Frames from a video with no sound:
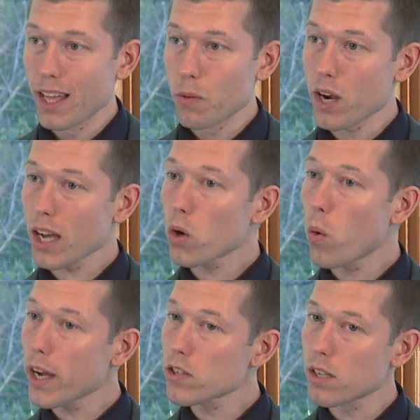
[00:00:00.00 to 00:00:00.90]
We're not
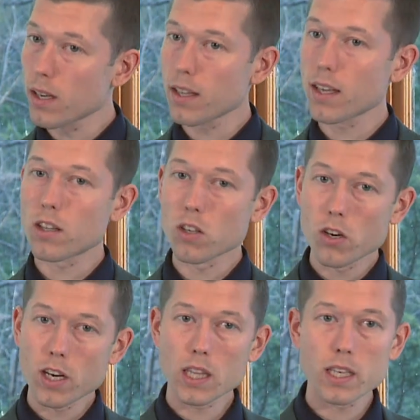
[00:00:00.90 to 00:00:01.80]
questioning that they're
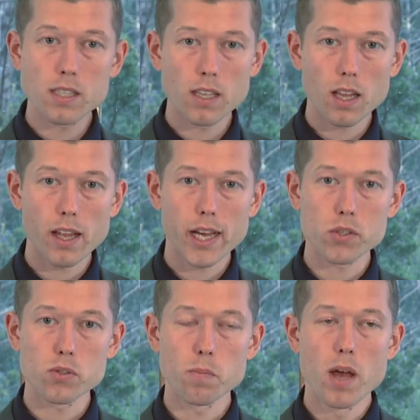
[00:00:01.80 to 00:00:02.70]
learning things in the
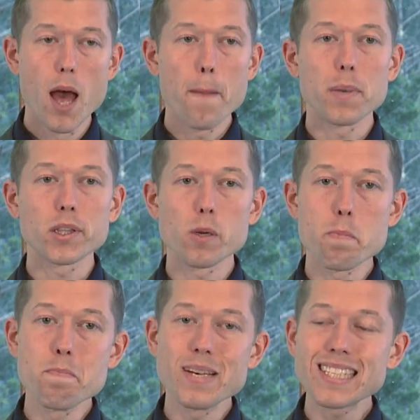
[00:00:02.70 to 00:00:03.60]
classroom, but they're
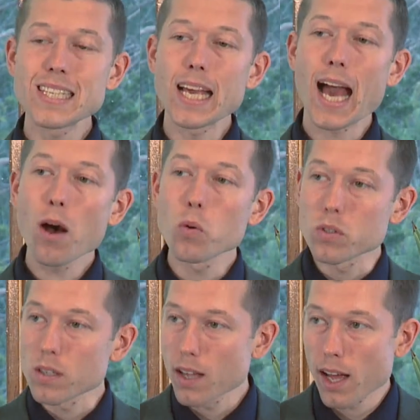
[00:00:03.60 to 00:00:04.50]
missing
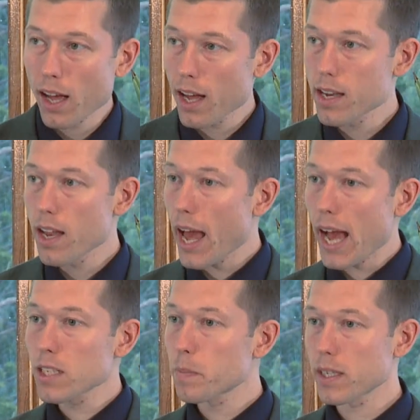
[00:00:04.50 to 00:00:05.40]
out on
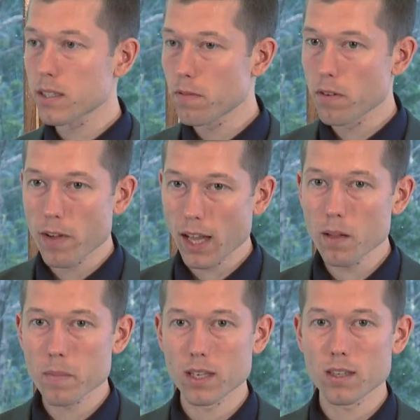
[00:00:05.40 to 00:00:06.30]
aspects of
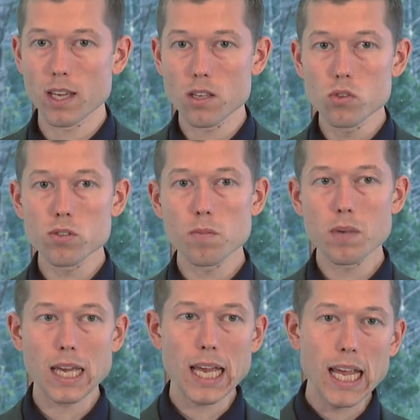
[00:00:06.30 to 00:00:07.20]
development that used to
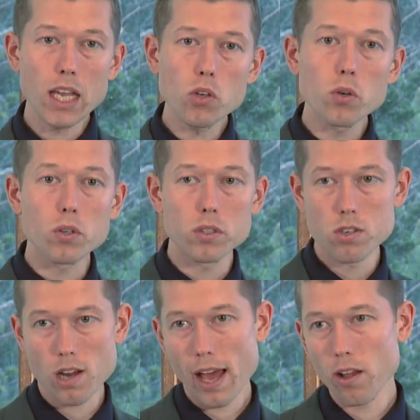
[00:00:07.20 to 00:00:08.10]
be integral to
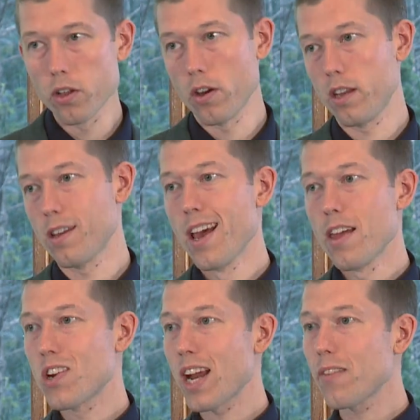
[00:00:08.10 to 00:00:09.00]
childhood.
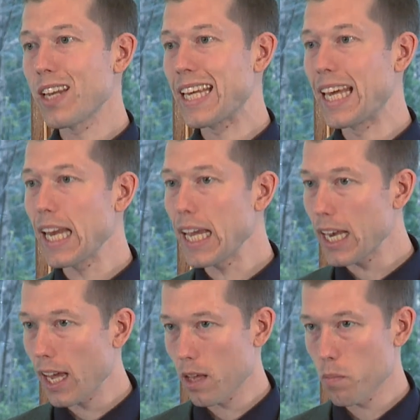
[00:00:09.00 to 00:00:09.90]
They're not even getting
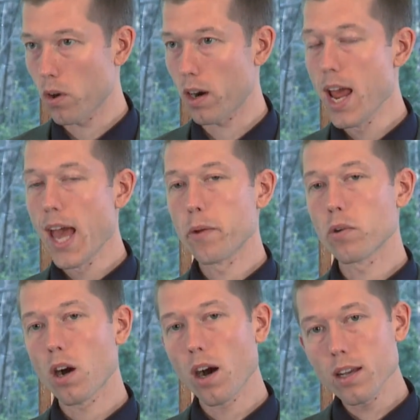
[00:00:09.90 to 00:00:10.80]
it anymore, and
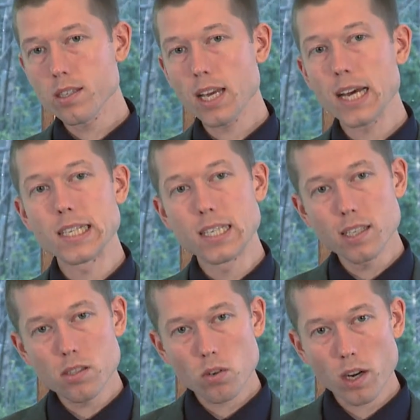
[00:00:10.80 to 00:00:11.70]
we're causing a
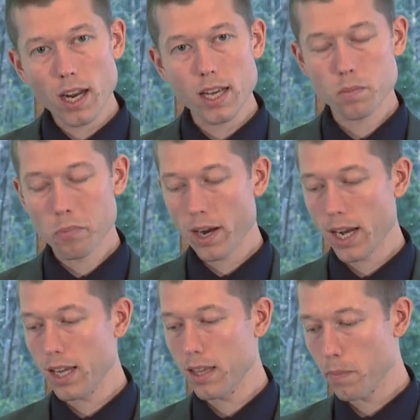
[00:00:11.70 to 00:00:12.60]
disorganized
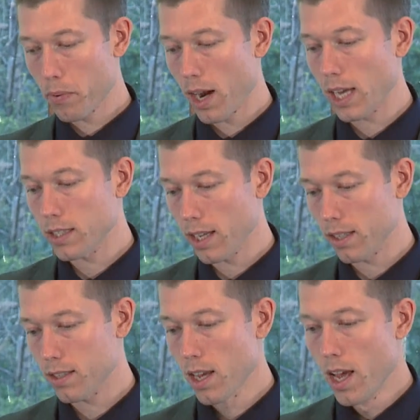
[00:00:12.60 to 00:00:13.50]
brain in the process.